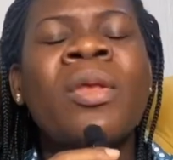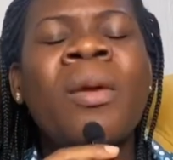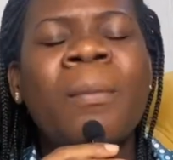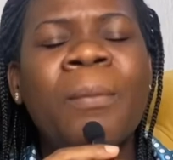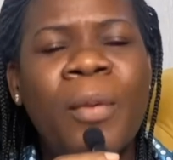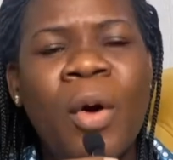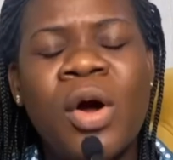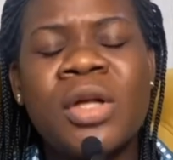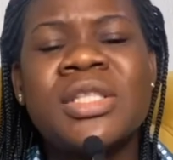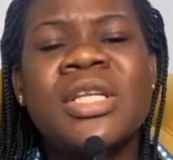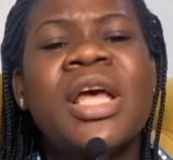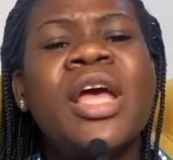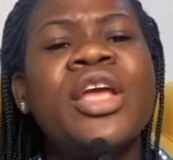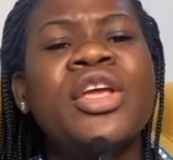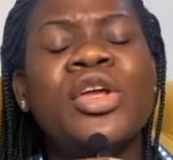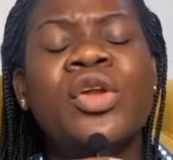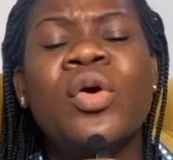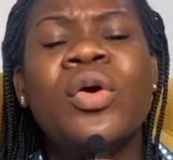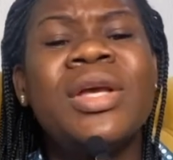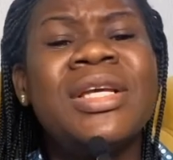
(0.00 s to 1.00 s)
But,
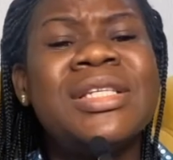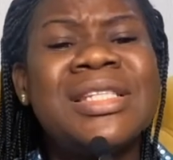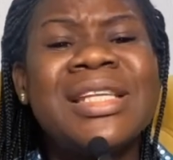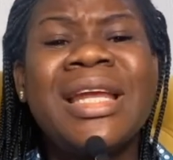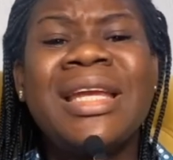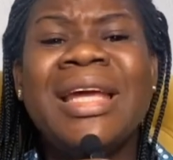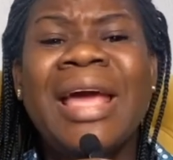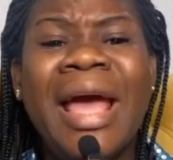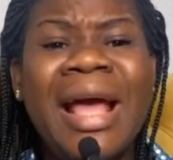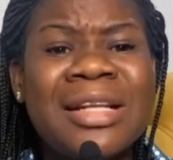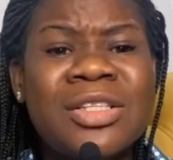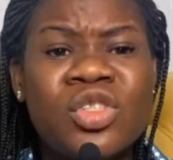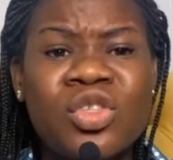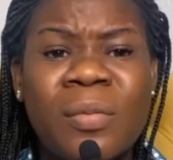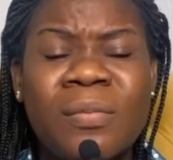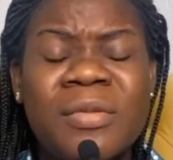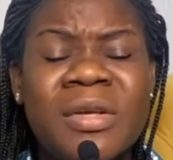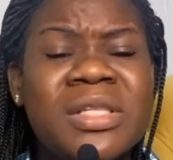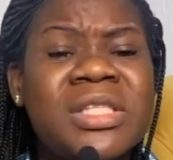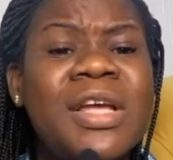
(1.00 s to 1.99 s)
you know, he said he heard
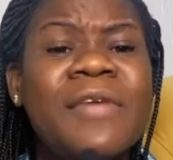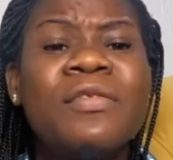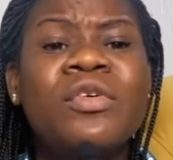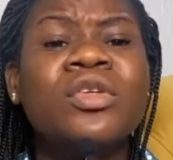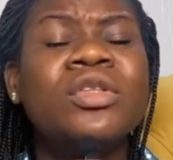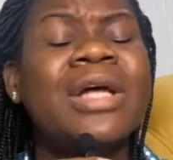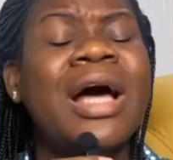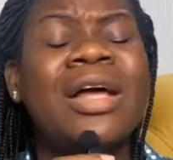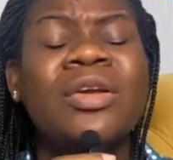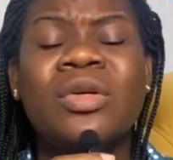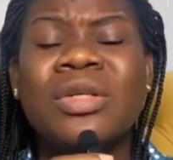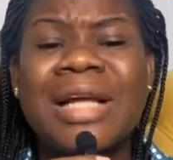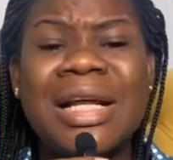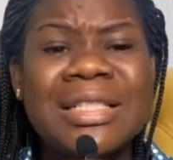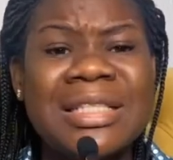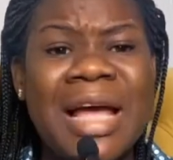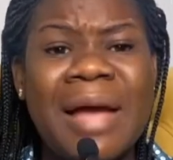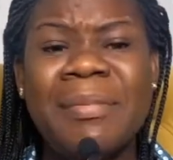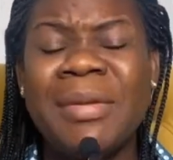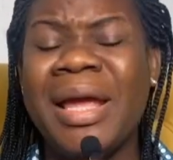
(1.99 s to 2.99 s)
some things. Even another
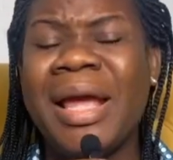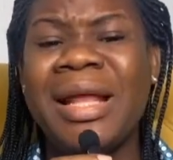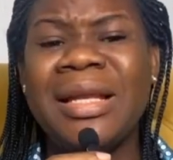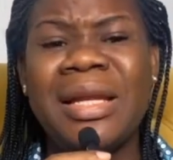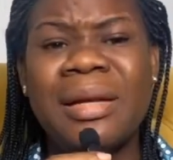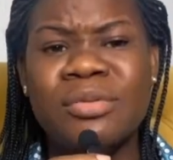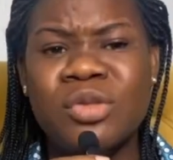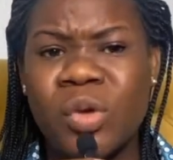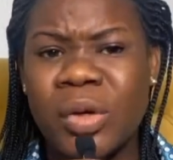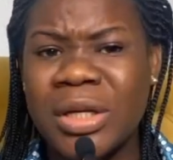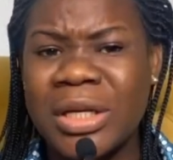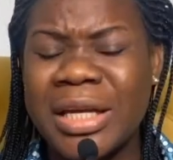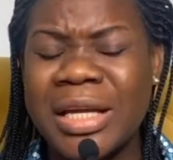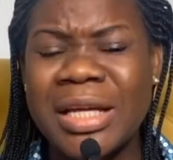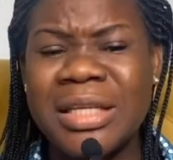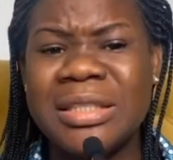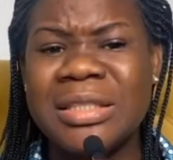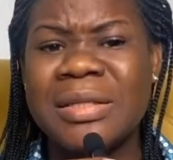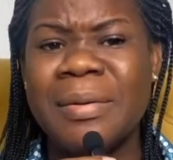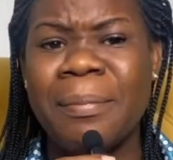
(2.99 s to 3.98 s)
time, he heard them talking
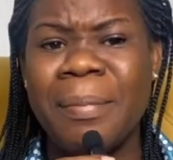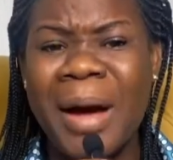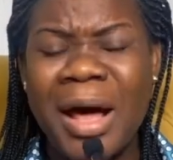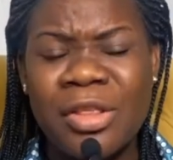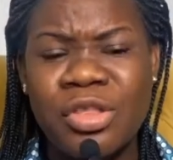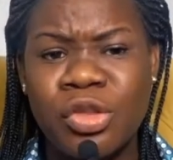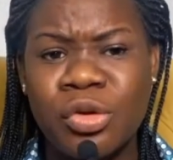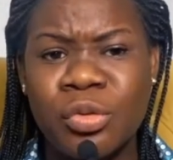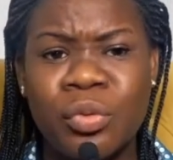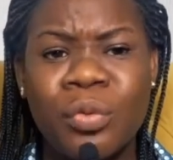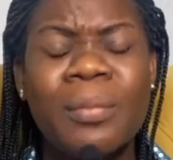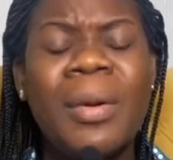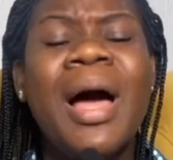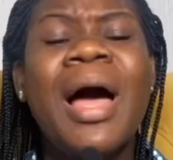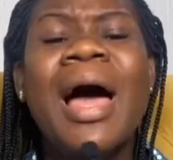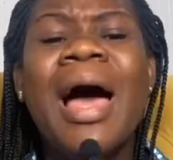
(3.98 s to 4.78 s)
again in the bathroom.